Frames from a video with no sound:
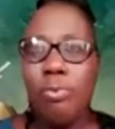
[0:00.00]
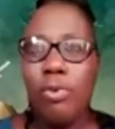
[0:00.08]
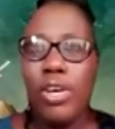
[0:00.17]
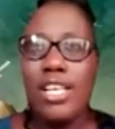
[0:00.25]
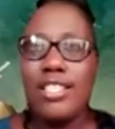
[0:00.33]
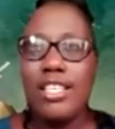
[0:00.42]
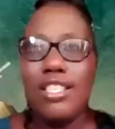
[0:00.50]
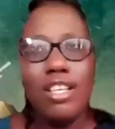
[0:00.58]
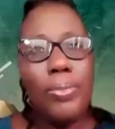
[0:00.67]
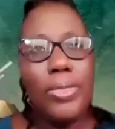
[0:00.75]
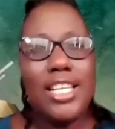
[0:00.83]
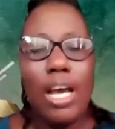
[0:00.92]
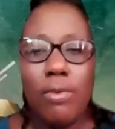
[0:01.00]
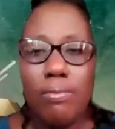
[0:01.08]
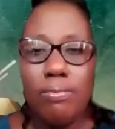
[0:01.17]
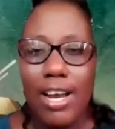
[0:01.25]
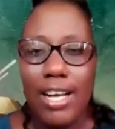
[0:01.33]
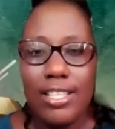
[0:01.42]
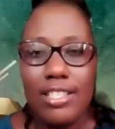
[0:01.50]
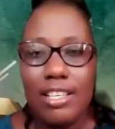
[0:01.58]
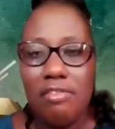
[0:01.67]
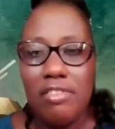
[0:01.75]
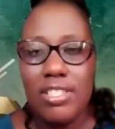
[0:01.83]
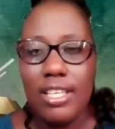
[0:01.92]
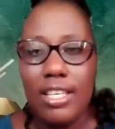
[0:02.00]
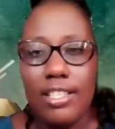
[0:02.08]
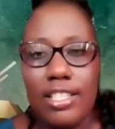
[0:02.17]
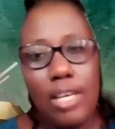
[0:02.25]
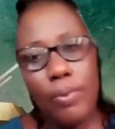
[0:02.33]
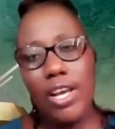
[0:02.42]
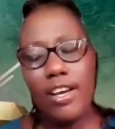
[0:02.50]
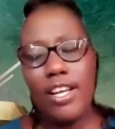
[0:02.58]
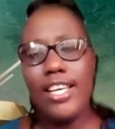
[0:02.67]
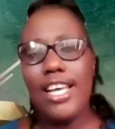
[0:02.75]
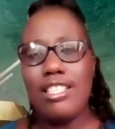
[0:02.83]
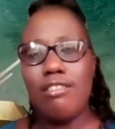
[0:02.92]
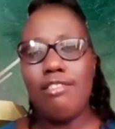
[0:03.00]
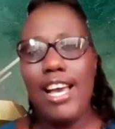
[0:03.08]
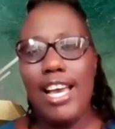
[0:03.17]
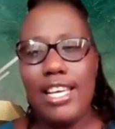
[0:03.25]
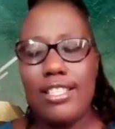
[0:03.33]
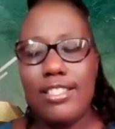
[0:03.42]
praise is something that we practice every single day. We're not going to get it right,